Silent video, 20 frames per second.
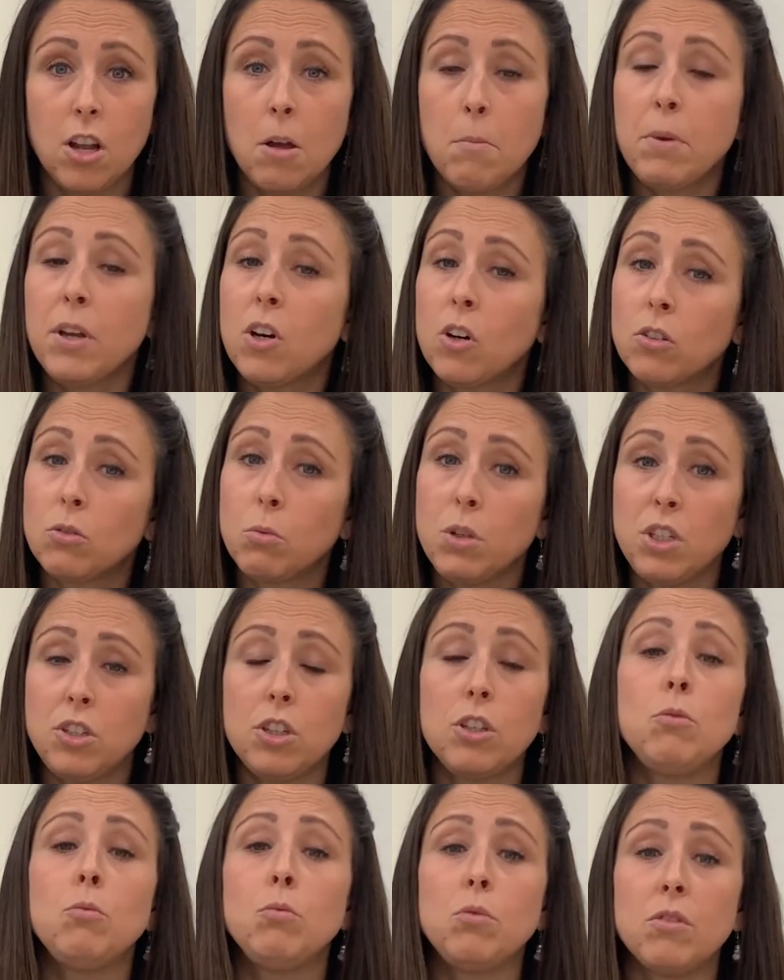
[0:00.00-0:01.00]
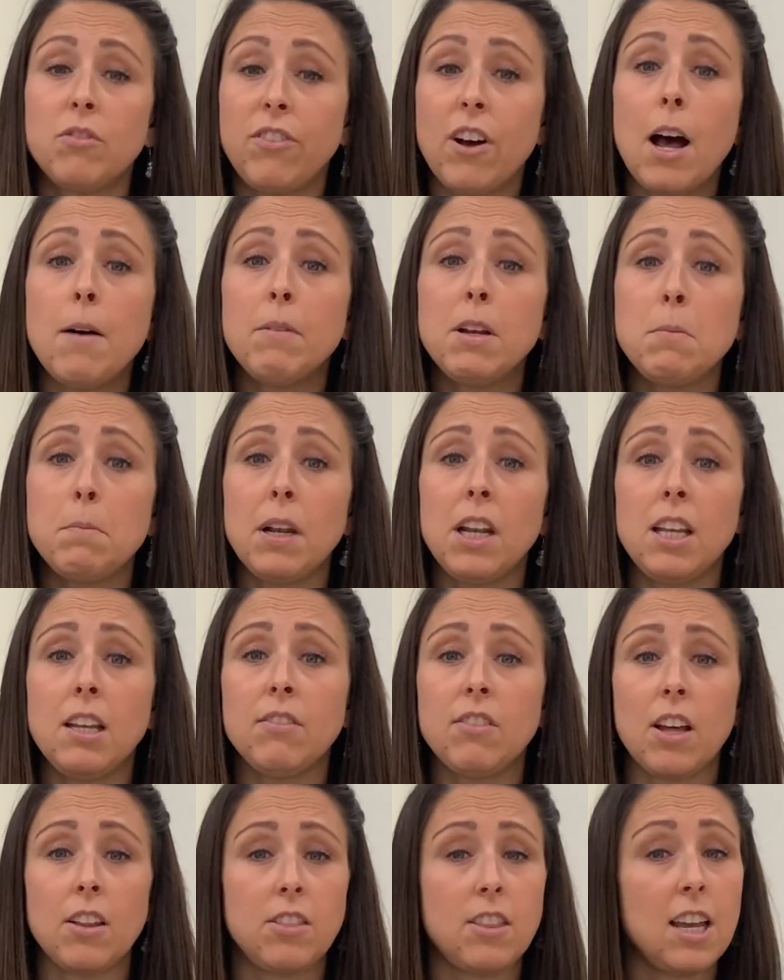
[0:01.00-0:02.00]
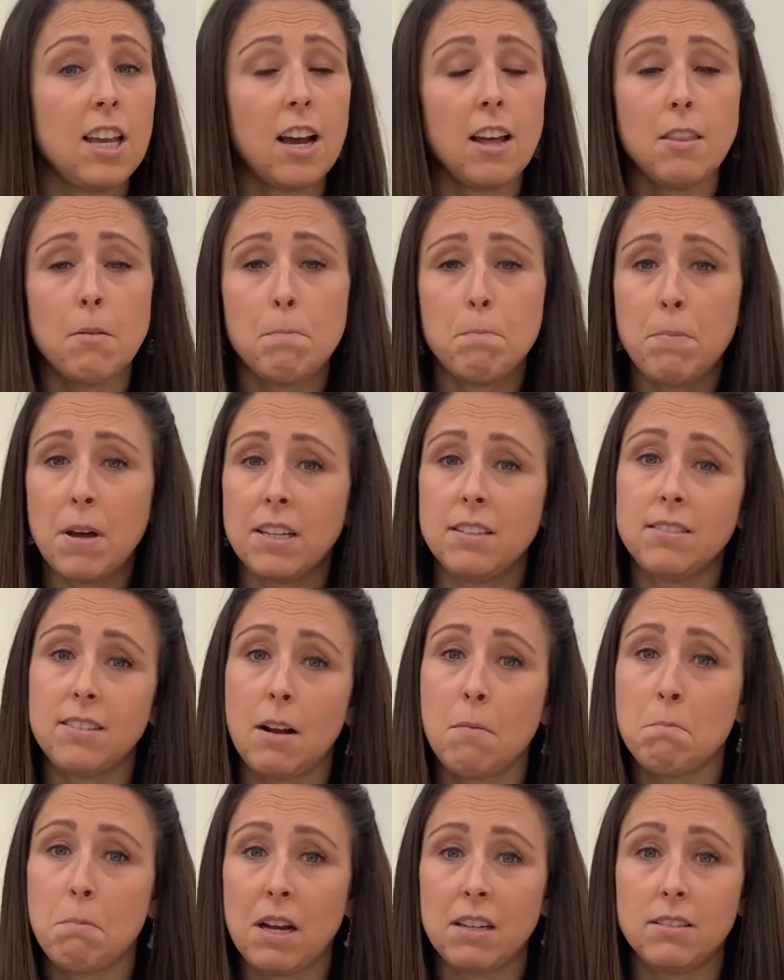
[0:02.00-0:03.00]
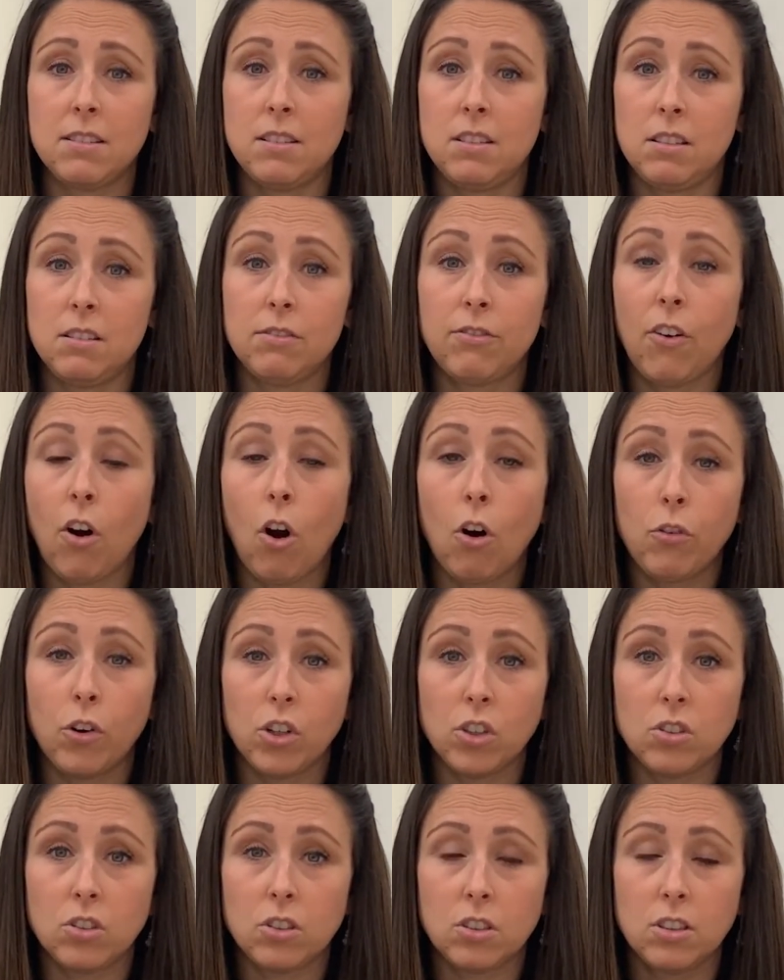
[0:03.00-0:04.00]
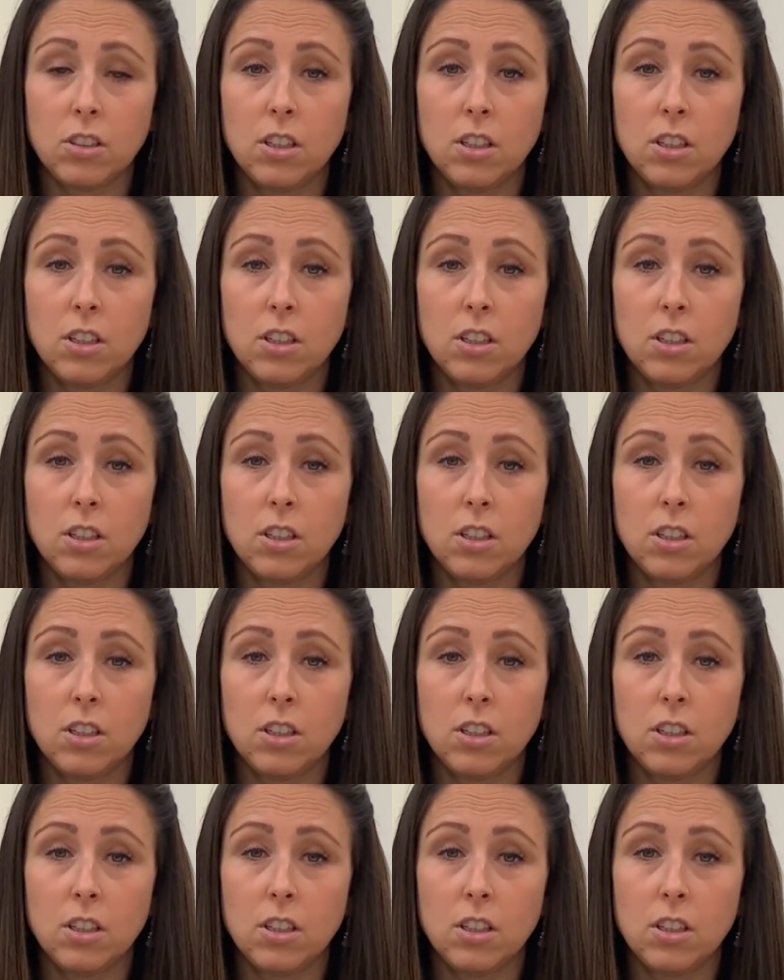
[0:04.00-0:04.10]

because we do firmly believe that they are the best ambassadors for us.